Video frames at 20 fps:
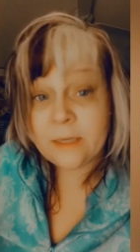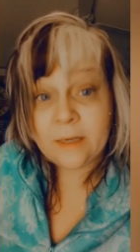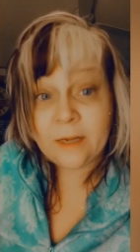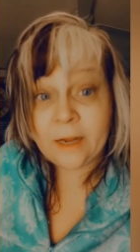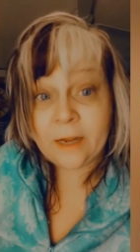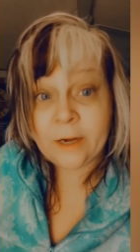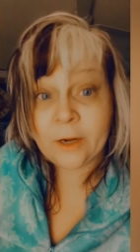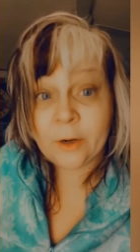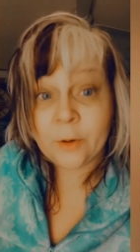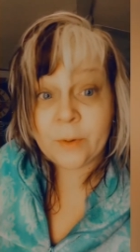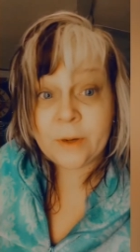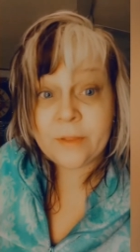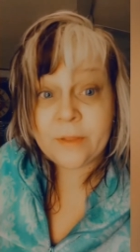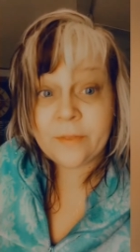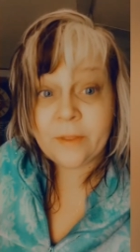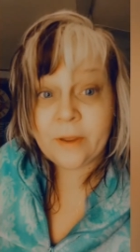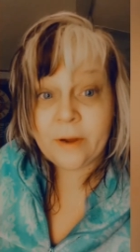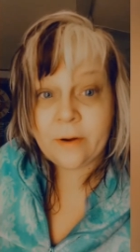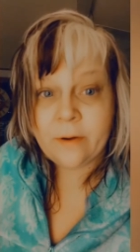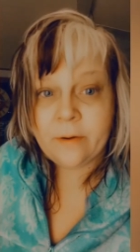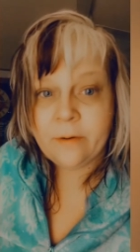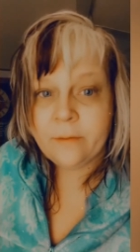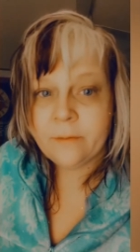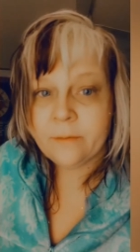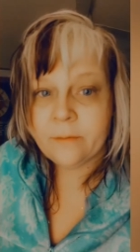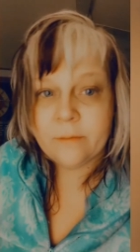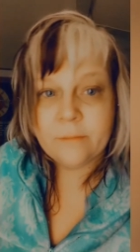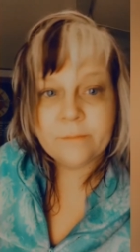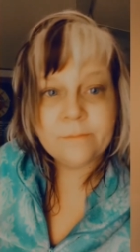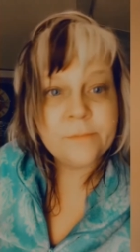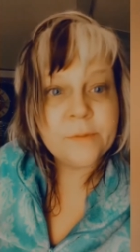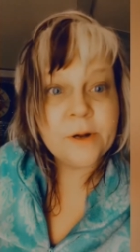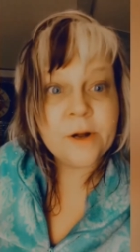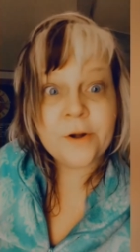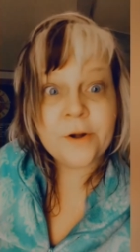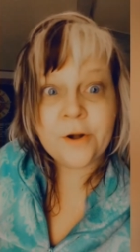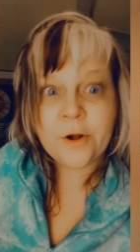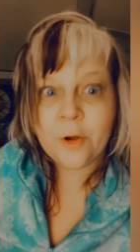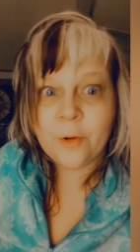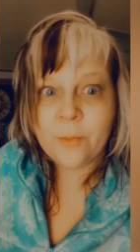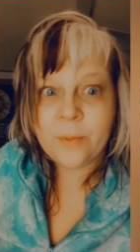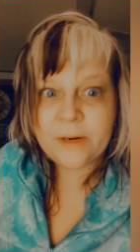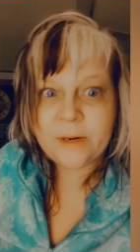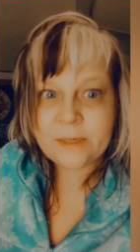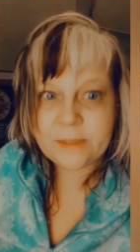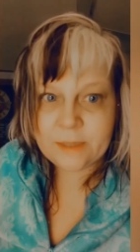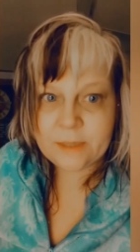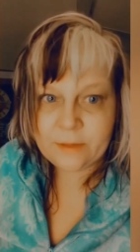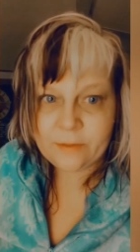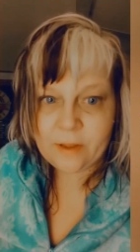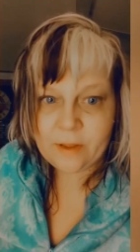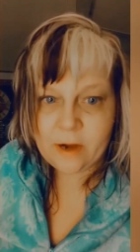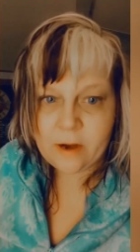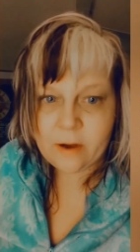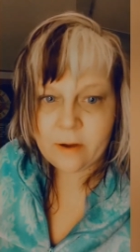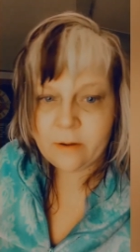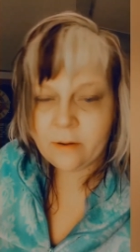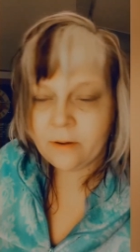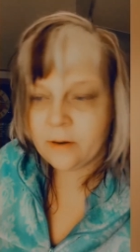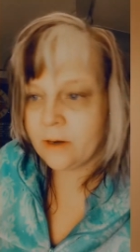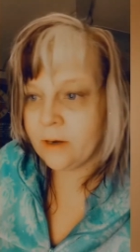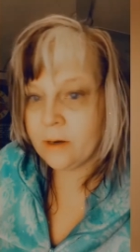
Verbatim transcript: I go in there, nobody's in there.